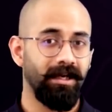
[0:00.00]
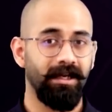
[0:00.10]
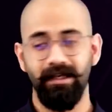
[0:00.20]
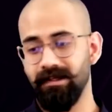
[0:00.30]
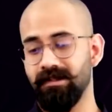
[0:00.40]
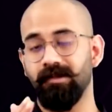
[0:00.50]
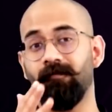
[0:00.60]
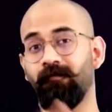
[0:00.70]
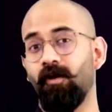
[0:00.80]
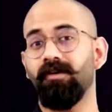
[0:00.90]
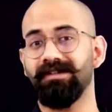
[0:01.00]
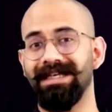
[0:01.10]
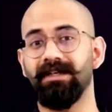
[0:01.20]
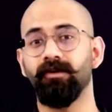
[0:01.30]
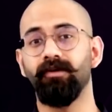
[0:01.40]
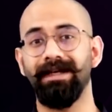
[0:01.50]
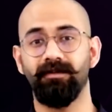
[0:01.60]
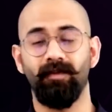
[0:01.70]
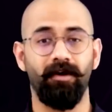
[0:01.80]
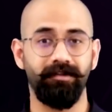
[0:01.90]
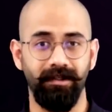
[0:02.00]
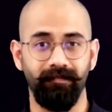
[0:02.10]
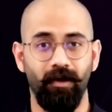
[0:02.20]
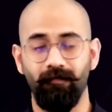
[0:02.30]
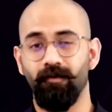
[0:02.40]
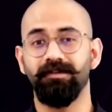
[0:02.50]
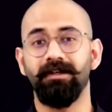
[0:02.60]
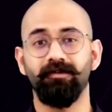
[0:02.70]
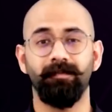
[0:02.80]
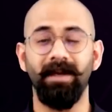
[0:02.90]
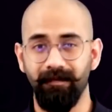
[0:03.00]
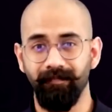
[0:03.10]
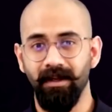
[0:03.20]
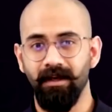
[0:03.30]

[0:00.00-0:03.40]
is force into its velocity or force into its speed.